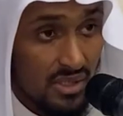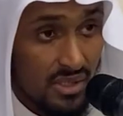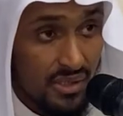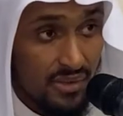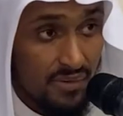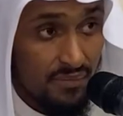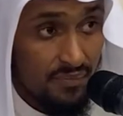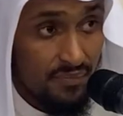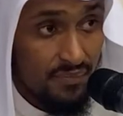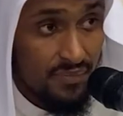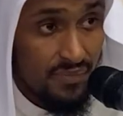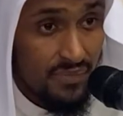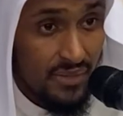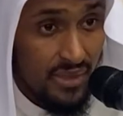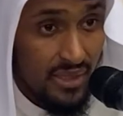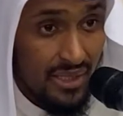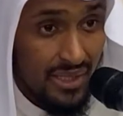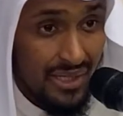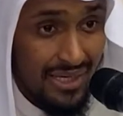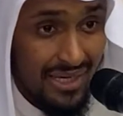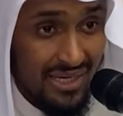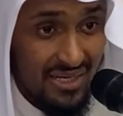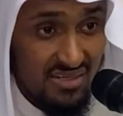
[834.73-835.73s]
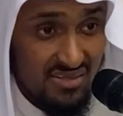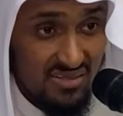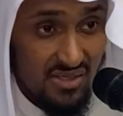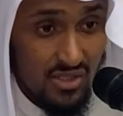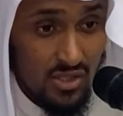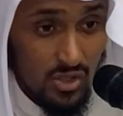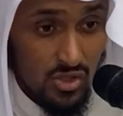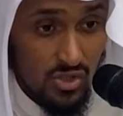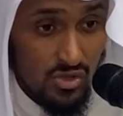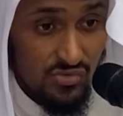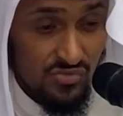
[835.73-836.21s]
that,
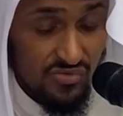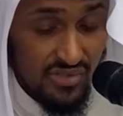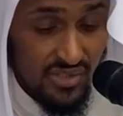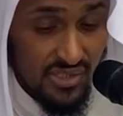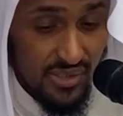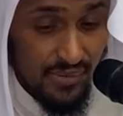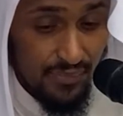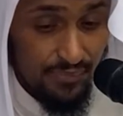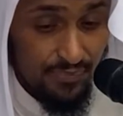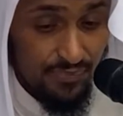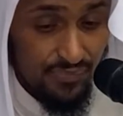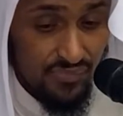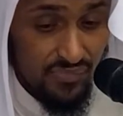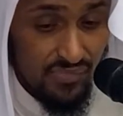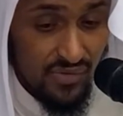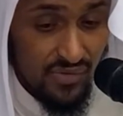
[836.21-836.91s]
anything over that.